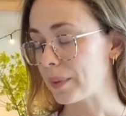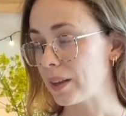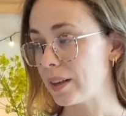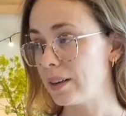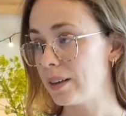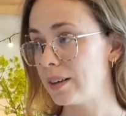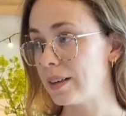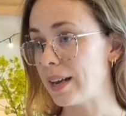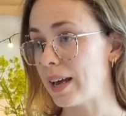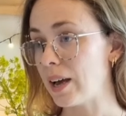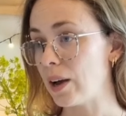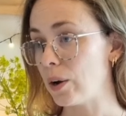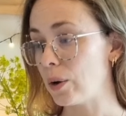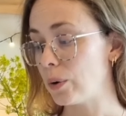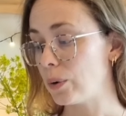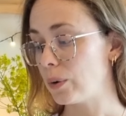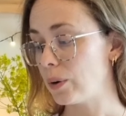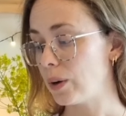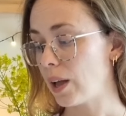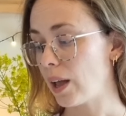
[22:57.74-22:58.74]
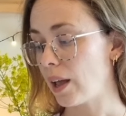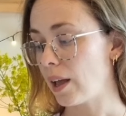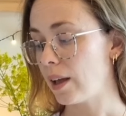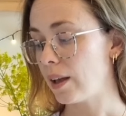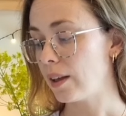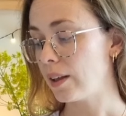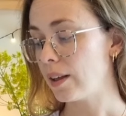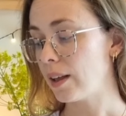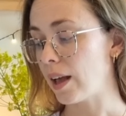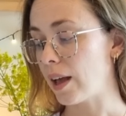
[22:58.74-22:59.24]
Now,
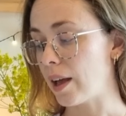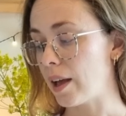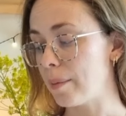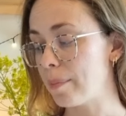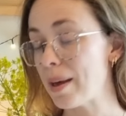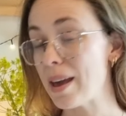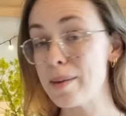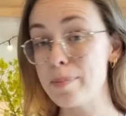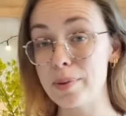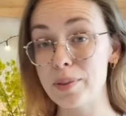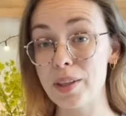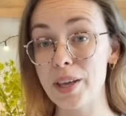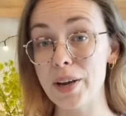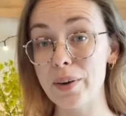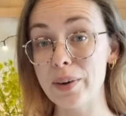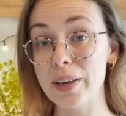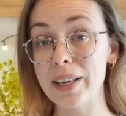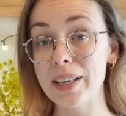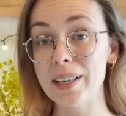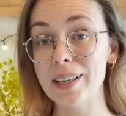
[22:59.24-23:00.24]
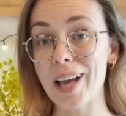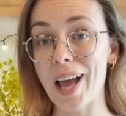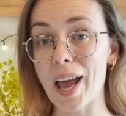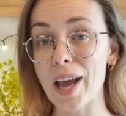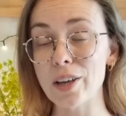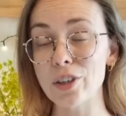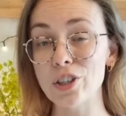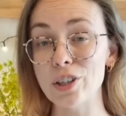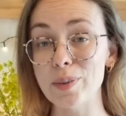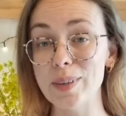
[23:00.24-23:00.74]
Paper Theory,
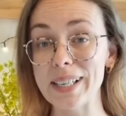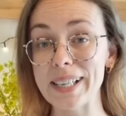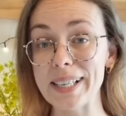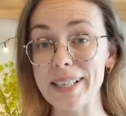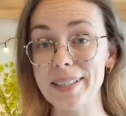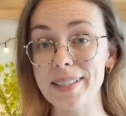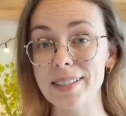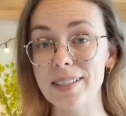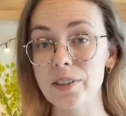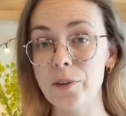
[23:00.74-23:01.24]
she released